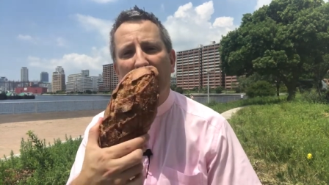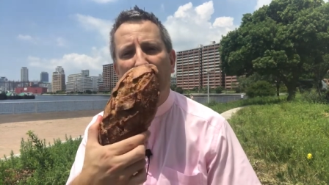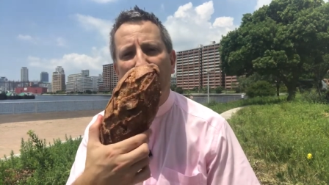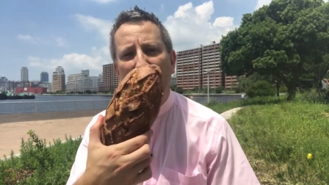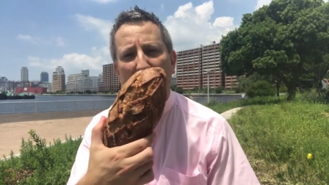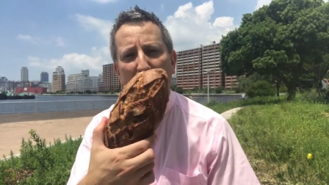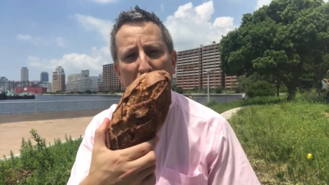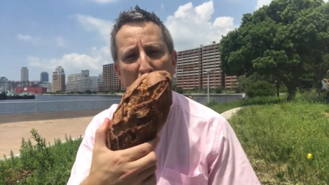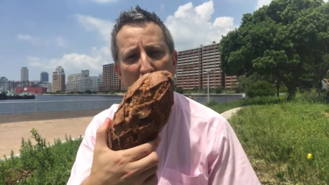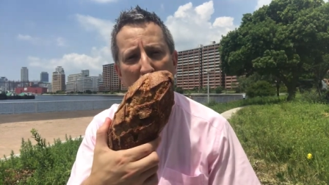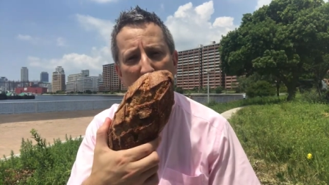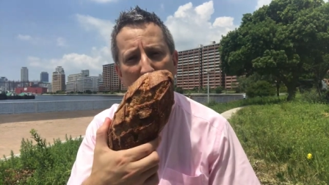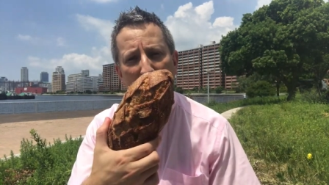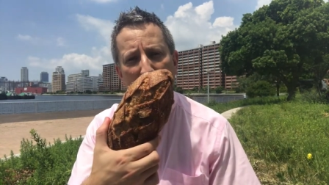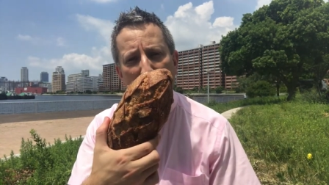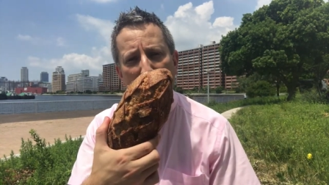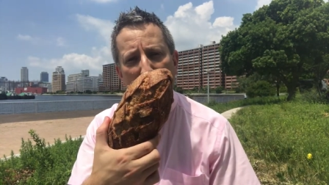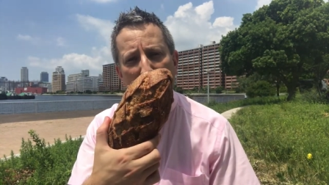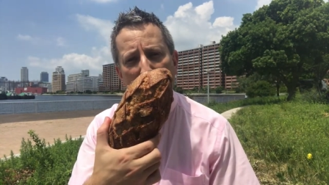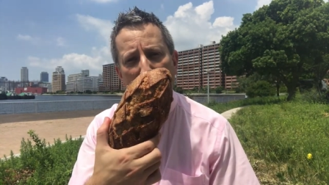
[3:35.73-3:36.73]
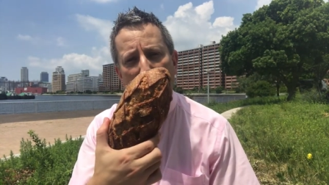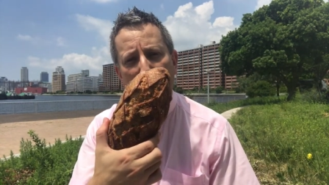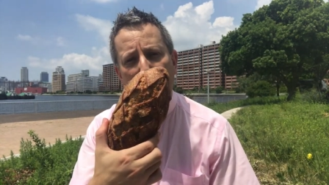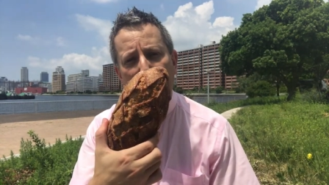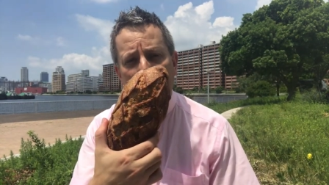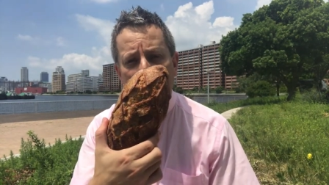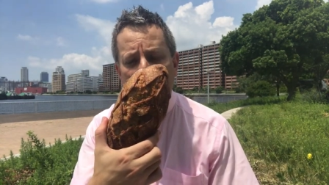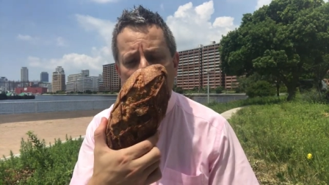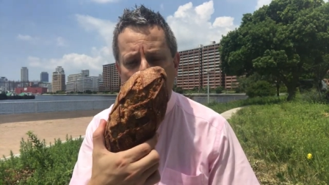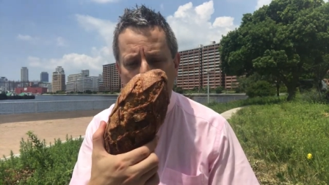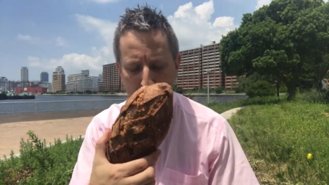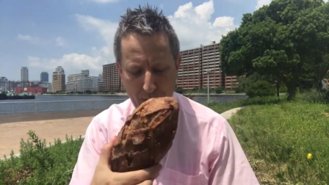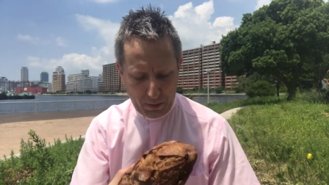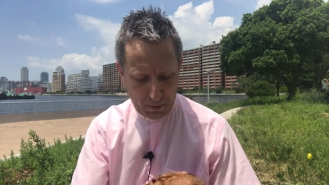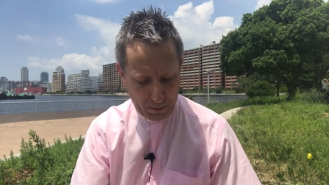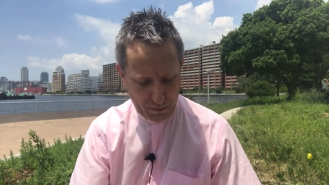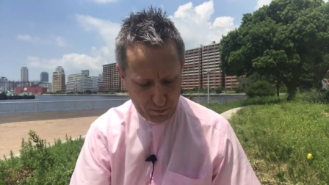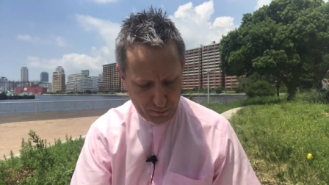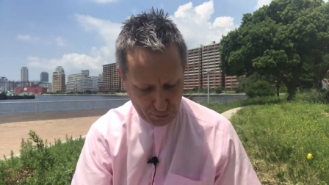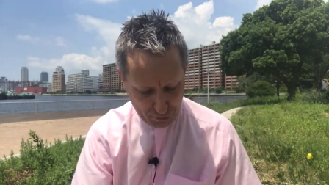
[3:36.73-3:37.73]
I got a fig
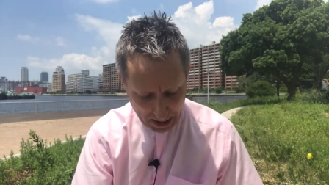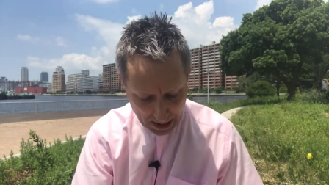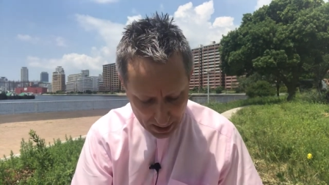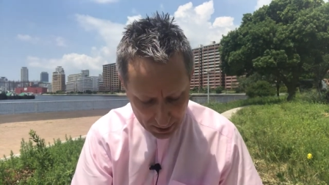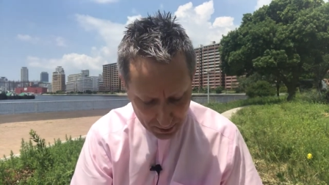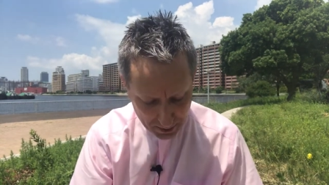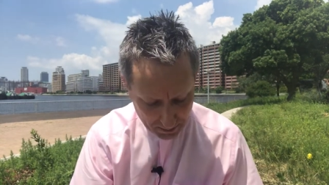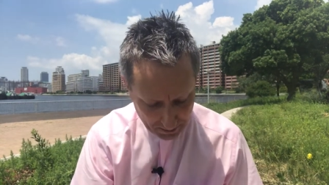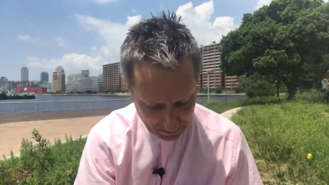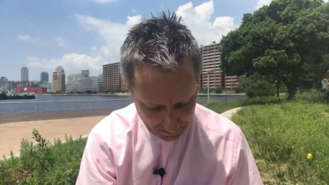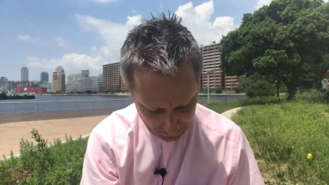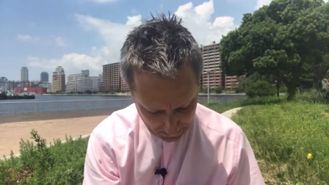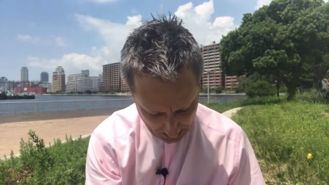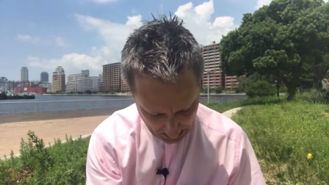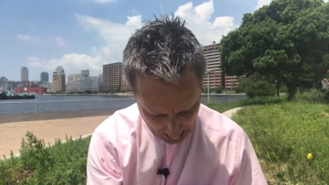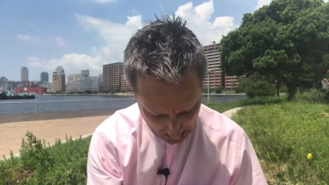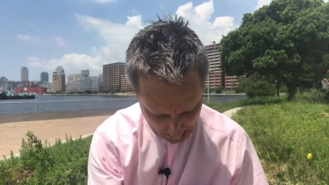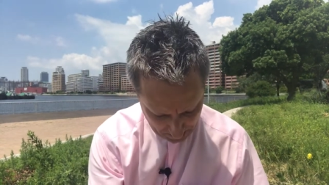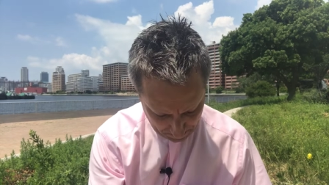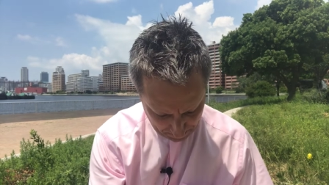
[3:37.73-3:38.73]
bread there